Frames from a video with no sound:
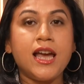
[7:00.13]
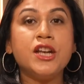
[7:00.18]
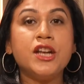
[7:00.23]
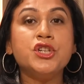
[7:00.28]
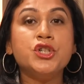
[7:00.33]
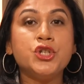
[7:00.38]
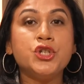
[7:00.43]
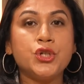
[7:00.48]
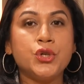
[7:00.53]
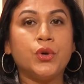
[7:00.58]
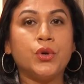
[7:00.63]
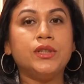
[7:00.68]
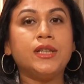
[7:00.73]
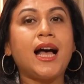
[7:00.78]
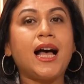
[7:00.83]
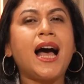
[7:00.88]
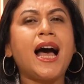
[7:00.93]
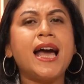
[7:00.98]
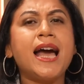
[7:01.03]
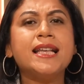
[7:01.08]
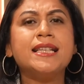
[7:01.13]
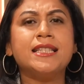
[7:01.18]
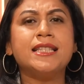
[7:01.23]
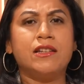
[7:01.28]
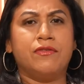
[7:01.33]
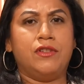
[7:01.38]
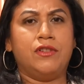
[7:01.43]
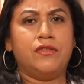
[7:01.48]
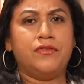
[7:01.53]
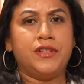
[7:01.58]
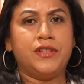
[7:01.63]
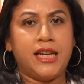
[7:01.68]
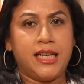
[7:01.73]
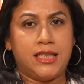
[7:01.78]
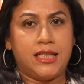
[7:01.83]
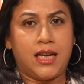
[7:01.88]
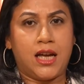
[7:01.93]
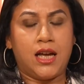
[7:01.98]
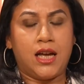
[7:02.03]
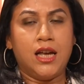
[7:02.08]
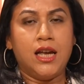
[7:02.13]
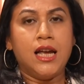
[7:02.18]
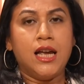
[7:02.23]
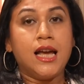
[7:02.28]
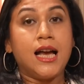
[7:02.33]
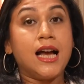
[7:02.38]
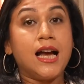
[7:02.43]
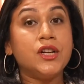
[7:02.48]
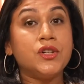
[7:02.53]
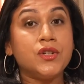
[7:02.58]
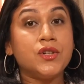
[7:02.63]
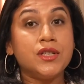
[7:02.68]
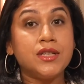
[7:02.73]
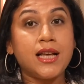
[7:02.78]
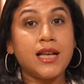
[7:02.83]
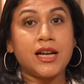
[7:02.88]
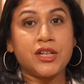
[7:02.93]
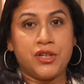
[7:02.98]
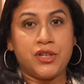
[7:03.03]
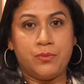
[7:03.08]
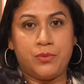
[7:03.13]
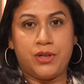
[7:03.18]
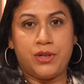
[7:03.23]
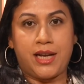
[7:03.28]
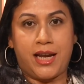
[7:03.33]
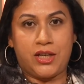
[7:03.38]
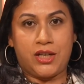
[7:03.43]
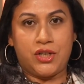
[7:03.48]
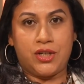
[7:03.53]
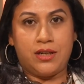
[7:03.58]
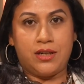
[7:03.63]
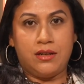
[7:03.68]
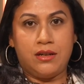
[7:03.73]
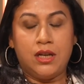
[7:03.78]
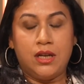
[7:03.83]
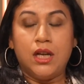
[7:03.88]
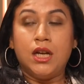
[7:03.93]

ensure the highest level of data and transaction protection.